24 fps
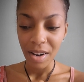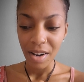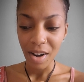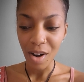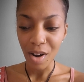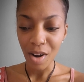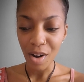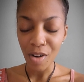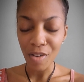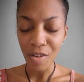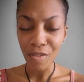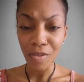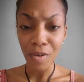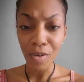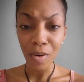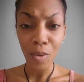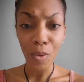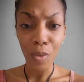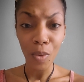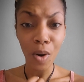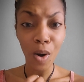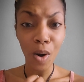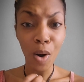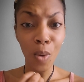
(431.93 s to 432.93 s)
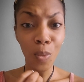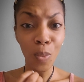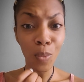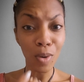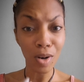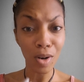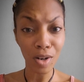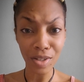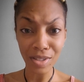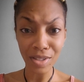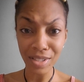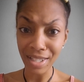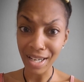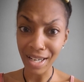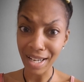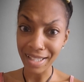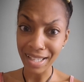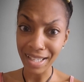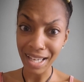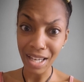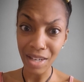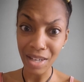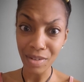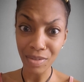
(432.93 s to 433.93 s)
of a word that I
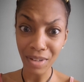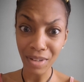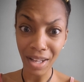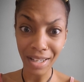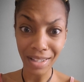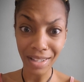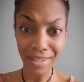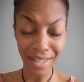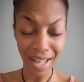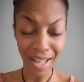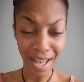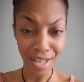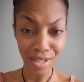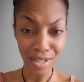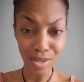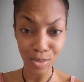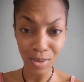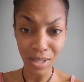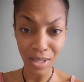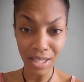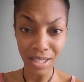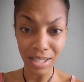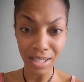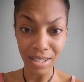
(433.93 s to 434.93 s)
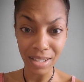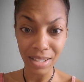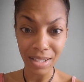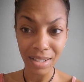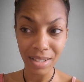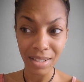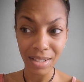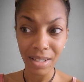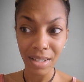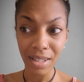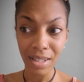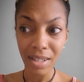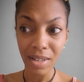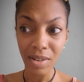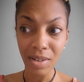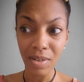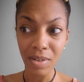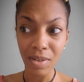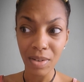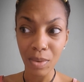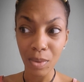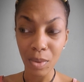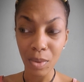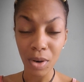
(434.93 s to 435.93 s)
gave like last week
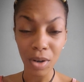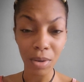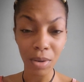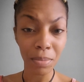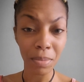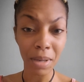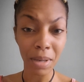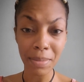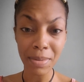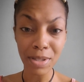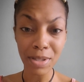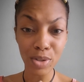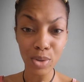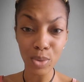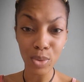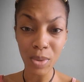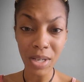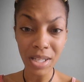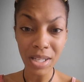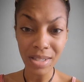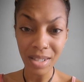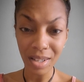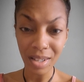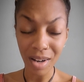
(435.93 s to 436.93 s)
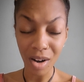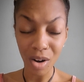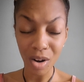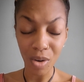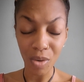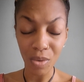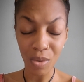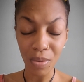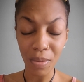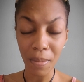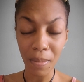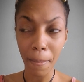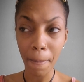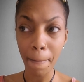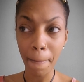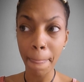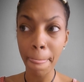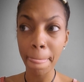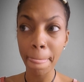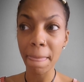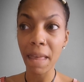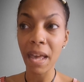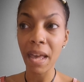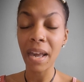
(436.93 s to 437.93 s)
or maybe two weeks ago.
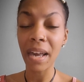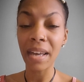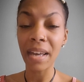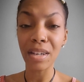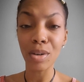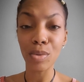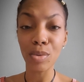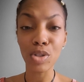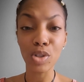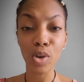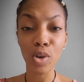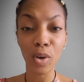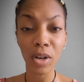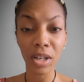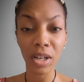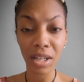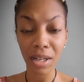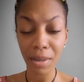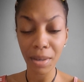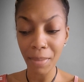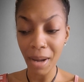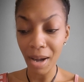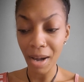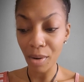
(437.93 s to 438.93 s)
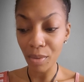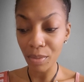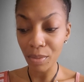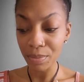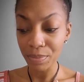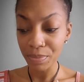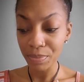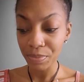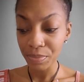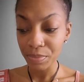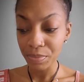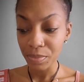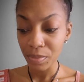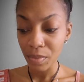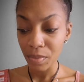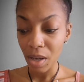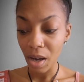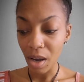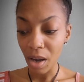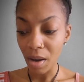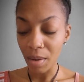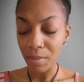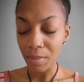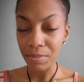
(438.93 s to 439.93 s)
And it was talking about
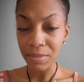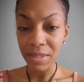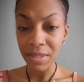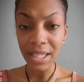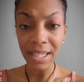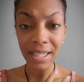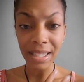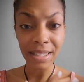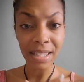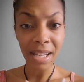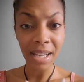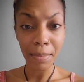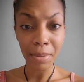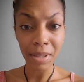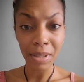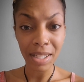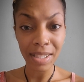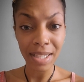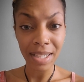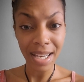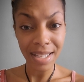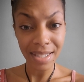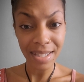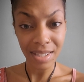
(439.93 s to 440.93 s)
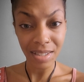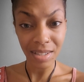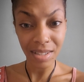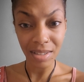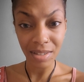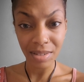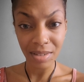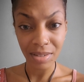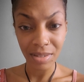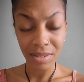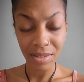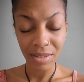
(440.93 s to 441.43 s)
um, King Nebuchadnezzar.